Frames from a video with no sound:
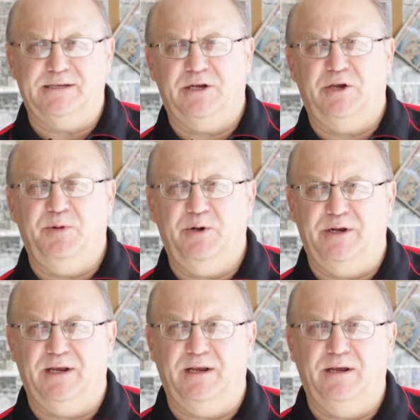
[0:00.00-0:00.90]
and
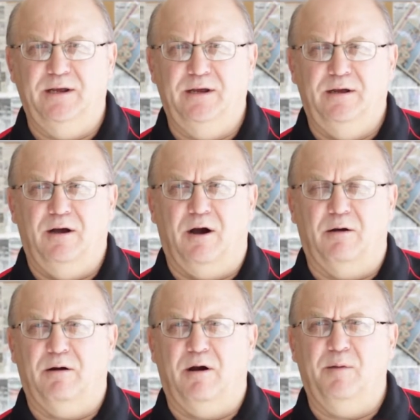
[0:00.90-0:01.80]
community, our,
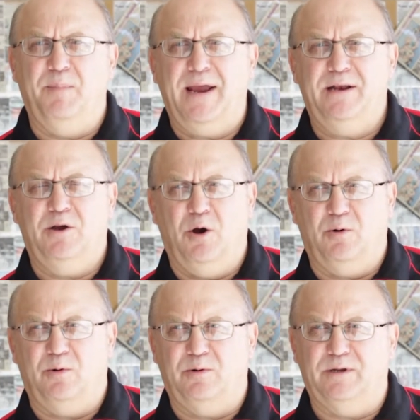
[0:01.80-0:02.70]
our main
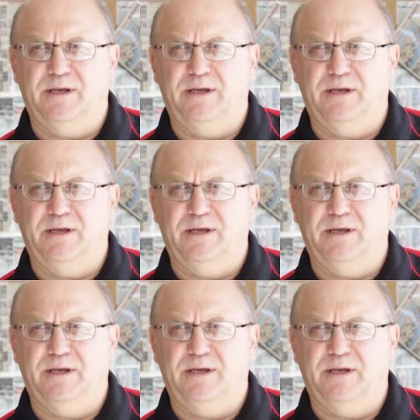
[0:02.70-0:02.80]
goal